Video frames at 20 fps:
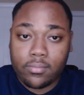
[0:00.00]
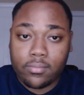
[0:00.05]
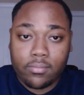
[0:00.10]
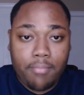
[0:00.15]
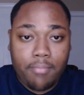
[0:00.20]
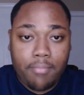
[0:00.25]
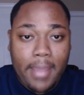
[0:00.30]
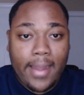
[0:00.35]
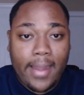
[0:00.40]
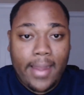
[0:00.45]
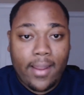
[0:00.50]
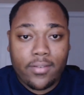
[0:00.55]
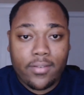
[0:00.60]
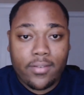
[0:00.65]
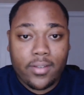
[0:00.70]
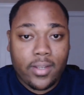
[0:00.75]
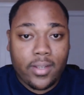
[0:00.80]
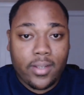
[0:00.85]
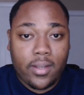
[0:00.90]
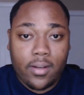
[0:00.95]
bad L C
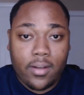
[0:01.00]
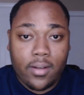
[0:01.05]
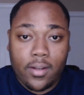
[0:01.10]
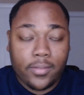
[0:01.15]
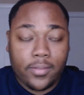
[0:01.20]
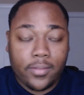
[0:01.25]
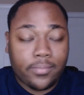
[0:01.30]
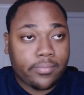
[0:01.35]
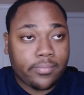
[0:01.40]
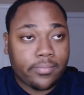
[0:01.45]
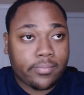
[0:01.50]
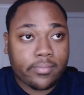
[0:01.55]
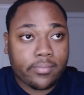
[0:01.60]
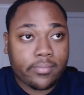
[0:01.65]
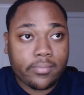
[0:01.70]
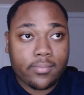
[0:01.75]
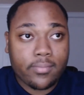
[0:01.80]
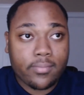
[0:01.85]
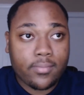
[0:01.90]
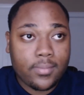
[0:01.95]
D, you know,
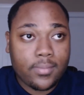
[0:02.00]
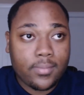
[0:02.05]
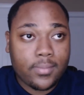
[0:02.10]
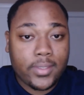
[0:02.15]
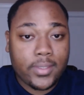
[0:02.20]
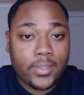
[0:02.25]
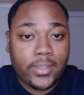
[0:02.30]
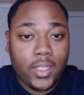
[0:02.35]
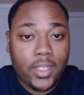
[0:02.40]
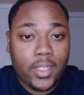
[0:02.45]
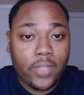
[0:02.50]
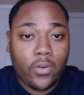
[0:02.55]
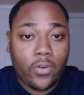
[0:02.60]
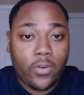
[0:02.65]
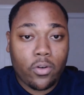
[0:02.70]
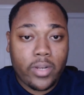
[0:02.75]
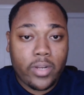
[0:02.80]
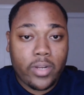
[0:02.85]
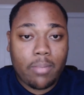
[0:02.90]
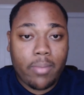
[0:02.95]
sell the phone
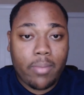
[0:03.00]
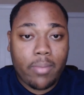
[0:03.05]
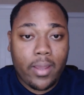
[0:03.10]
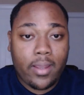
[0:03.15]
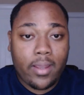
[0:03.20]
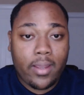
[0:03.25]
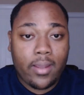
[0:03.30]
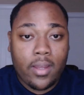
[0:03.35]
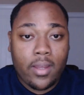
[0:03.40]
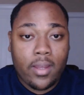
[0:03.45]
on eBay,